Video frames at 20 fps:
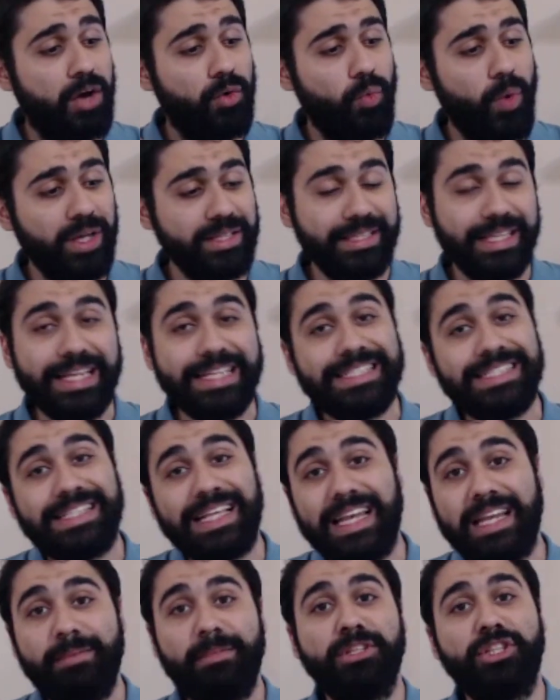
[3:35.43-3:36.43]
what is the
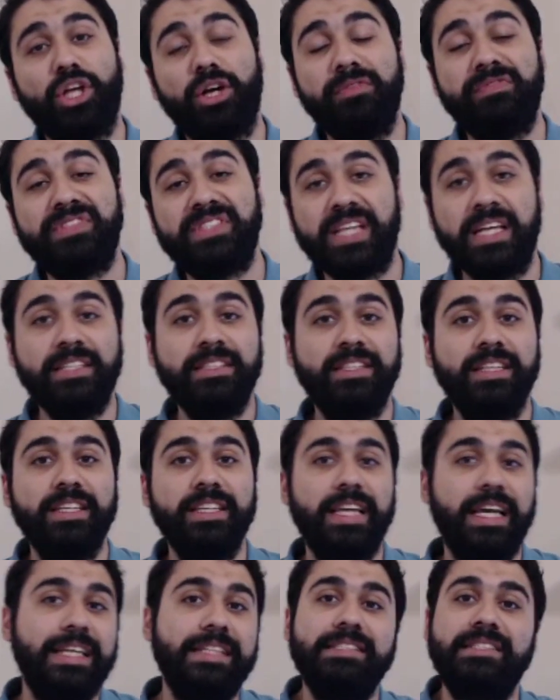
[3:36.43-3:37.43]
limit of
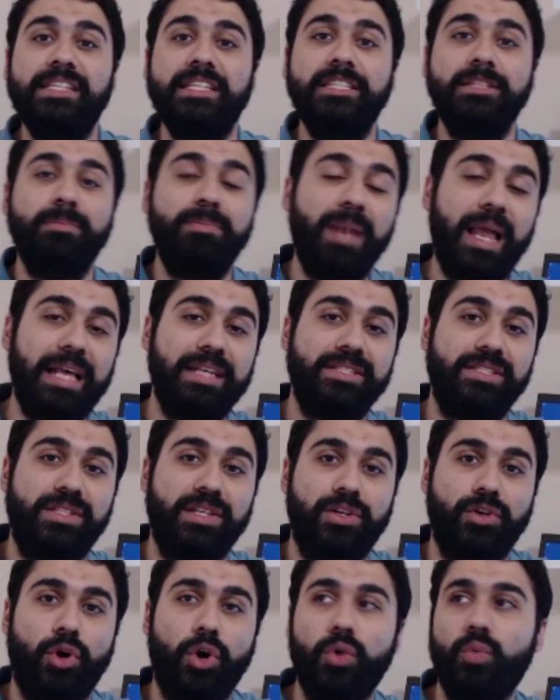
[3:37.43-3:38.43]
sending in Send
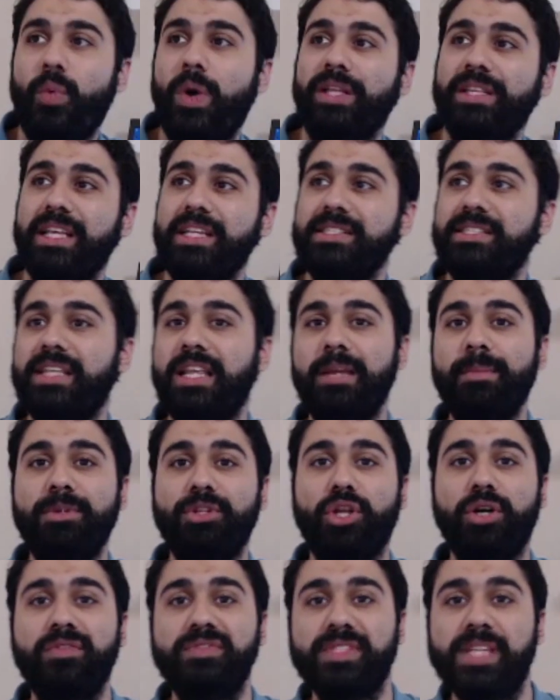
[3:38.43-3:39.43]
Blaster, or what is the limit
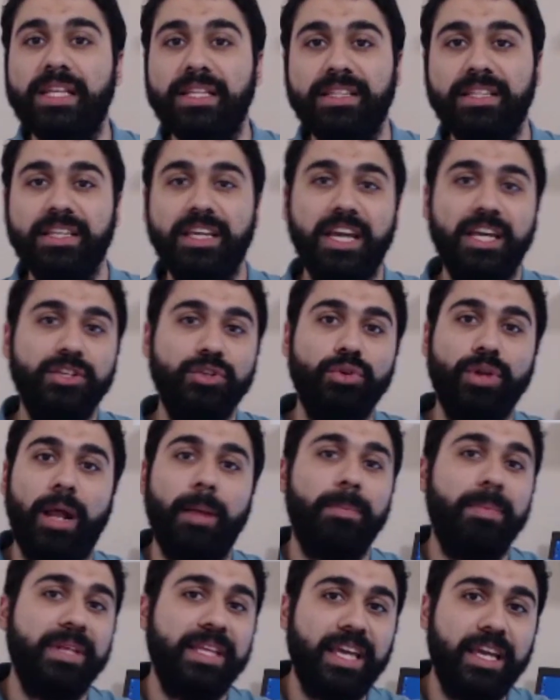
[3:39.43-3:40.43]
of sending in your
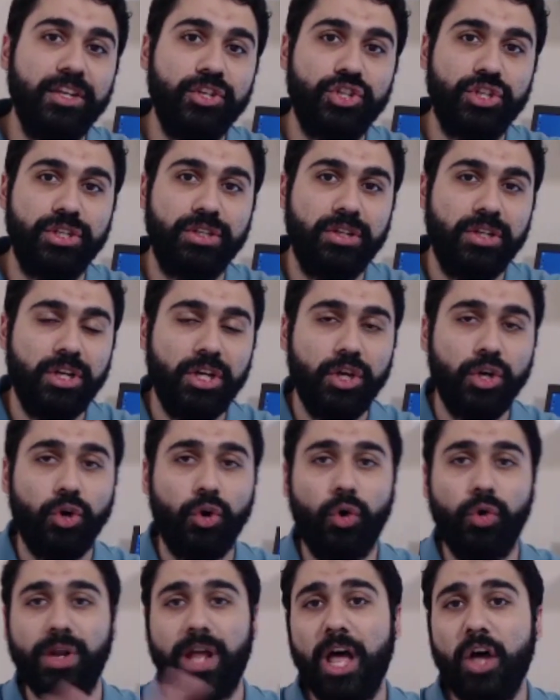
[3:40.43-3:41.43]
application,
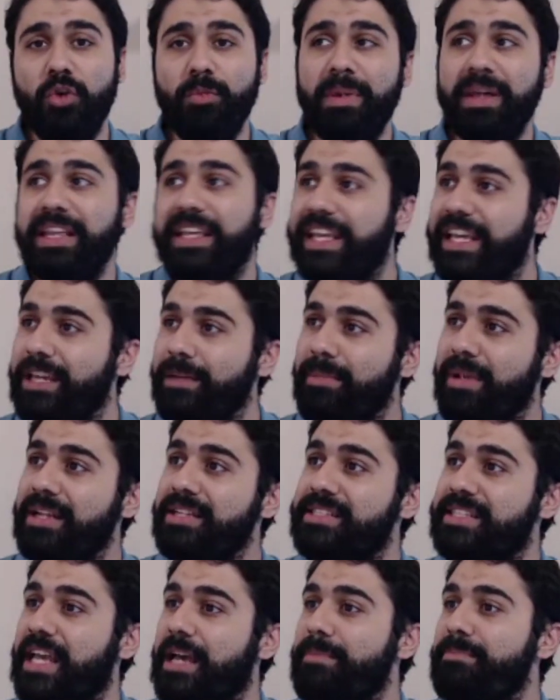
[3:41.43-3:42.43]
or how many
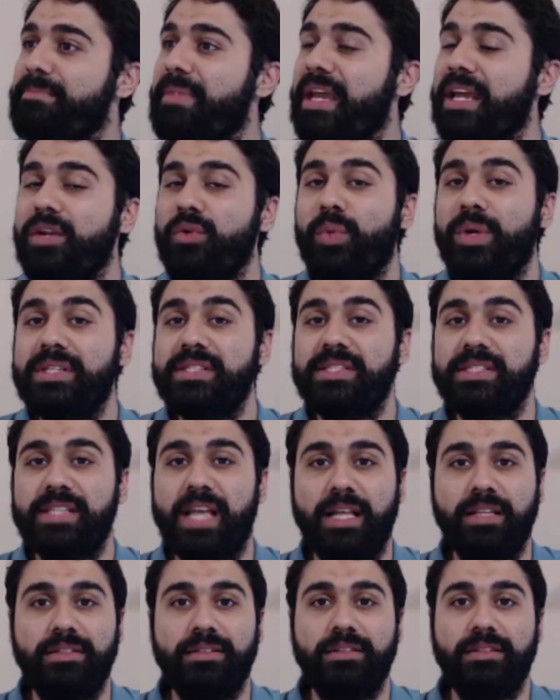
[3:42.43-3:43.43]
emails can MailWiz
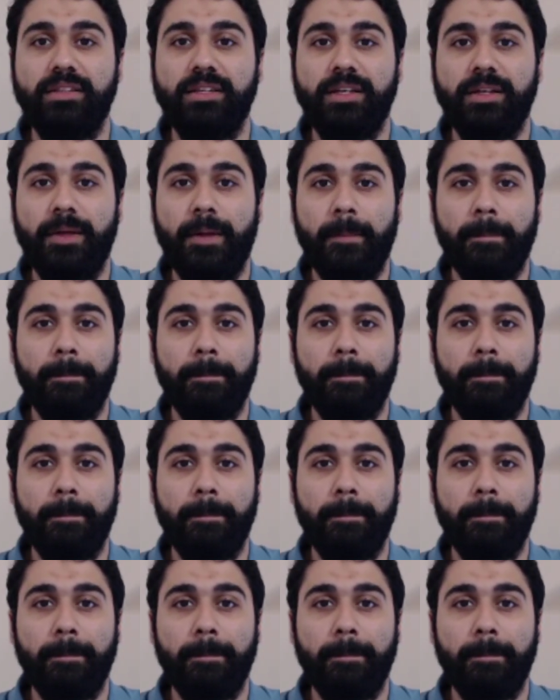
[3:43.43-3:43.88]
send?